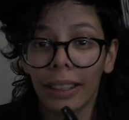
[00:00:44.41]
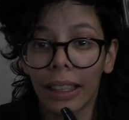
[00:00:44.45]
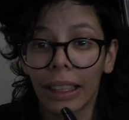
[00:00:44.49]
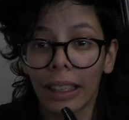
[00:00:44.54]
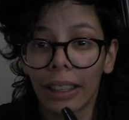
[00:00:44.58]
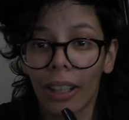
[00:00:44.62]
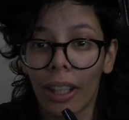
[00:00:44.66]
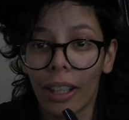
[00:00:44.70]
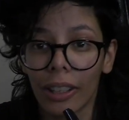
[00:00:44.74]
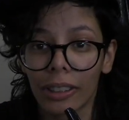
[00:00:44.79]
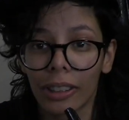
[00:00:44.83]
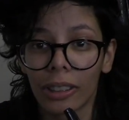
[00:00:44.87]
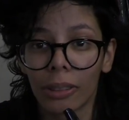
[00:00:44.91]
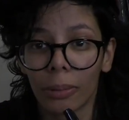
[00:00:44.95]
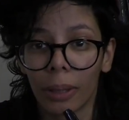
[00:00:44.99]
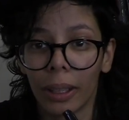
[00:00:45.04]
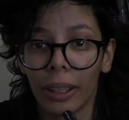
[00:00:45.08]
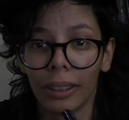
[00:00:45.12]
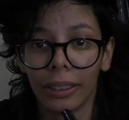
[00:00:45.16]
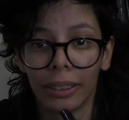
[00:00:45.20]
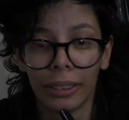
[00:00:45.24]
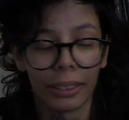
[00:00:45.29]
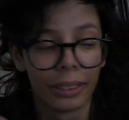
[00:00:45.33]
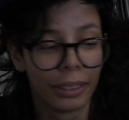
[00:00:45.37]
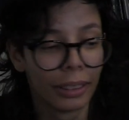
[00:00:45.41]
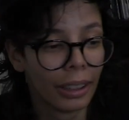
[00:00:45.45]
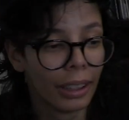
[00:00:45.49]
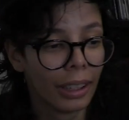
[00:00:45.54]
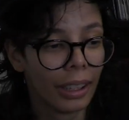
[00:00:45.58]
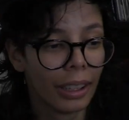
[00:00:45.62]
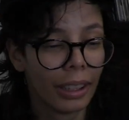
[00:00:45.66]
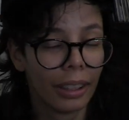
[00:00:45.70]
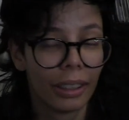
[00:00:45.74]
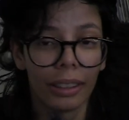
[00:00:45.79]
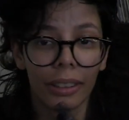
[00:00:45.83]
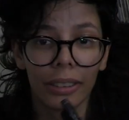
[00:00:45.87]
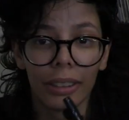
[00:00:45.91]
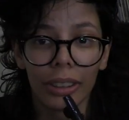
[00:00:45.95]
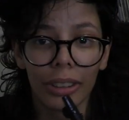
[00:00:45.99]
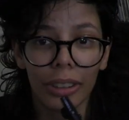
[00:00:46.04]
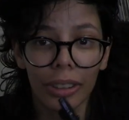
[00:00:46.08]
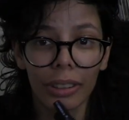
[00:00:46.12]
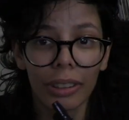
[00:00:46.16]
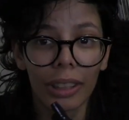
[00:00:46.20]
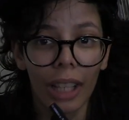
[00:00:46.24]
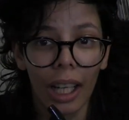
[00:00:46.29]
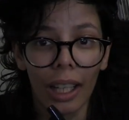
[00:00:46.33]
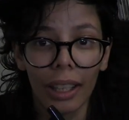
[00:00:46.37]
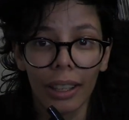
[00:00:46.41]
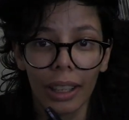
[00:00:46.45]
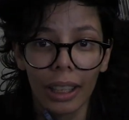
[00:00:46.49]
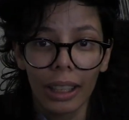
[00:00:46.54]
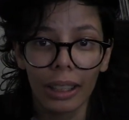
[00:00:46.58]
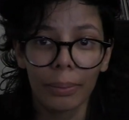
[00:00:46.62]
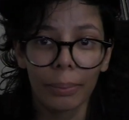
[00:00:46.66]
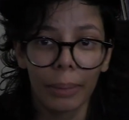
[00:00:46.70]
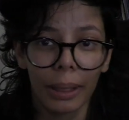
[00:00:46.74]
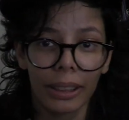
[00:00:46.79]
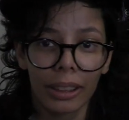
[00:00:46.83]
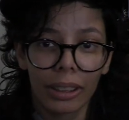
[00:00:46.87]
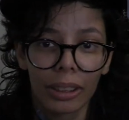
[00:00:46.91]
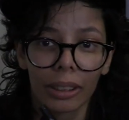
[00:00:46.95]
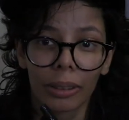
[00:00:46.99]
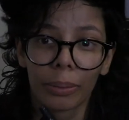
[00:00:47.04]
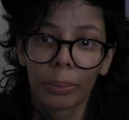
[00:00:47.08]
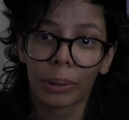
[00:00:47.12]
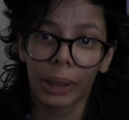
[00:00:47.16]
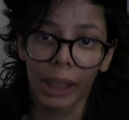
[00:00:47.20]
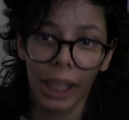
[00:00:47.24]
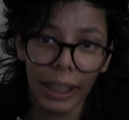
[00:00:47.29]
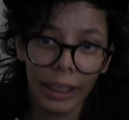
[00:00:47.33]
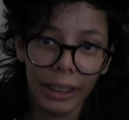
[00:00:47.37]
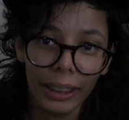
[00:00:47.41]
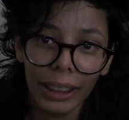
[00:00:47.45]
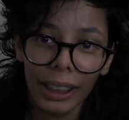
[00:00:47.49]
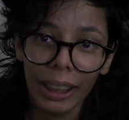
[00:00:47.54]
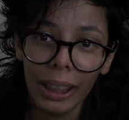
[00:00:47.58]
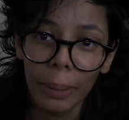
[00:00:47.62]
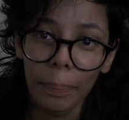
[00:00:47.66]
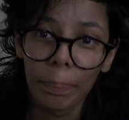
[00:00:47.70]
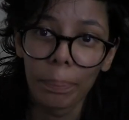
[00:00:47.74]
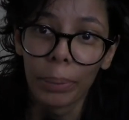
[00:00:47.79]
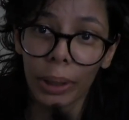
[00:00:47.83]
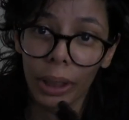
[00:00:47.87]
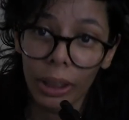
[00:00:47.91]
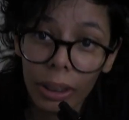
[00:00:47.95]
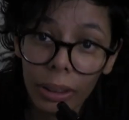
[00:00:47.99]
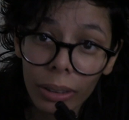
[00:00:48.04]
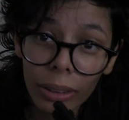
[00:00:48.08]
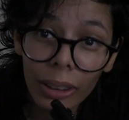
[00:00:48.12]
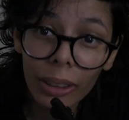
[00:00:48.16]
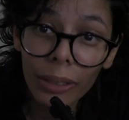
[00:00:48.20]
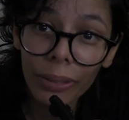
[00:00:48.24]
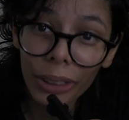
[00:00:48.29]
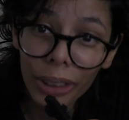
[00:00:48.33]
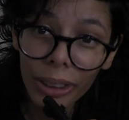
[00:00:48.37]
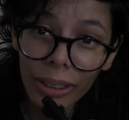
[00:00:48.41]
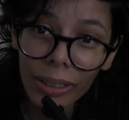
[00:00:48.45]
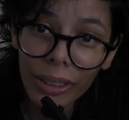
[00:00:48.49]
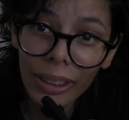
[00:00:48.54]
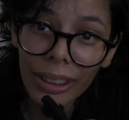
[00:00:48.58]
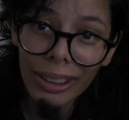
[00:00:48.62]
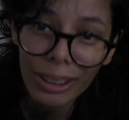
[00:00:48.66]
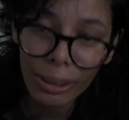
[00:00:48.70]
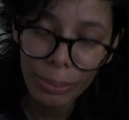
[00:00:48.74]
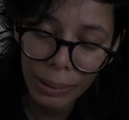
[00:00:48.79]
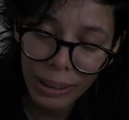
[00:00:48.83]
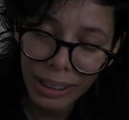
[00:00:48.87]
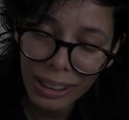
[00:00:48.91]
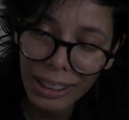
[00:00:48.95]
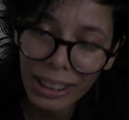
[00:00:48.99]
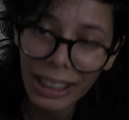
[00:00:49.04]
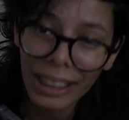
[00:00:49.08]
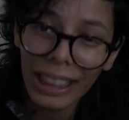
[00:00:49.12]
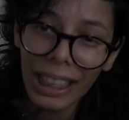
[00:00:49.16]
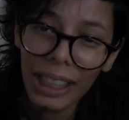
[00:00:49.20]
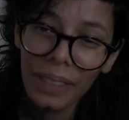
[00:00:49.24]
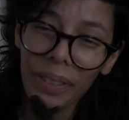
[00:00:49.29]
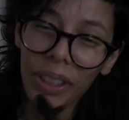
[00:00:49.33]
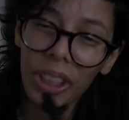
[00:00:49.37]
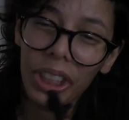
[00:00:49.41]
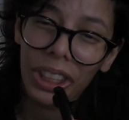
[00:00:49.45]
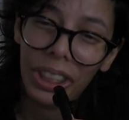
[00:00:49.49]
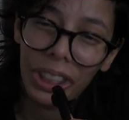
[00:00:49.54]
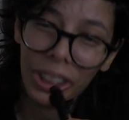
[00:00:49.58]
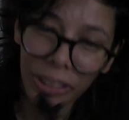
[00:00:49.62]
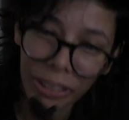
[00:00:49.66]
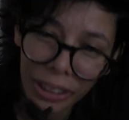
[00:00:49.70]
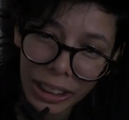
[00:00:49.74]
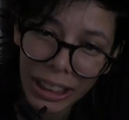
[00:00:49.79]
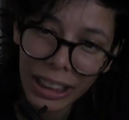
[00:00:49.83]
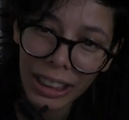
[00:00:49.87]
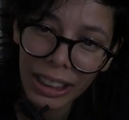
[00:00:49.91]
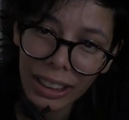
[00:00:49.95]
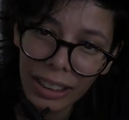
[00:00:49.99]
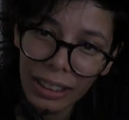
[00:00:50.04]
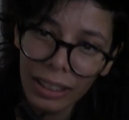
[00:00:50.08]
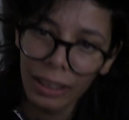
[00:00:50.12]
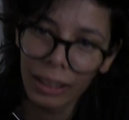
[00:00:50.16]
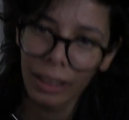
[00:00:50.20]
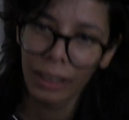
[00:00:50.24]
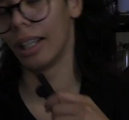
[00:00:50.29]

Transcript: I lost one. Did you not like my sobriety book review? Is it because I gave it a 3?